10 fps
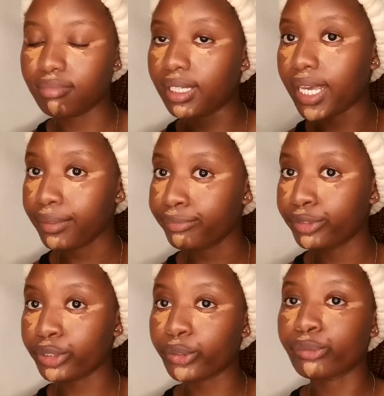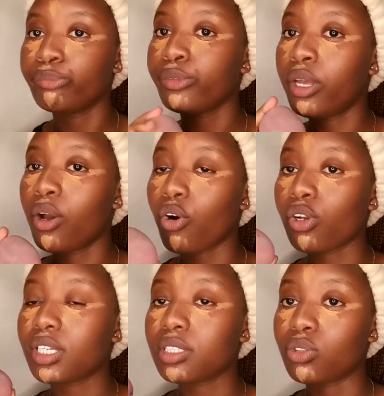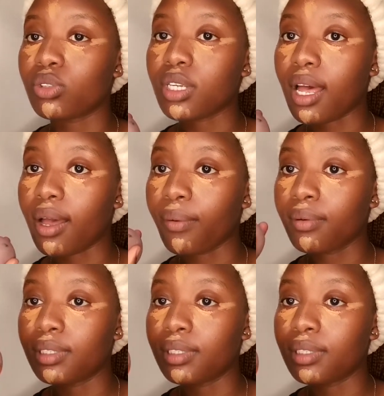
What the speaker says: Yeah, so always use a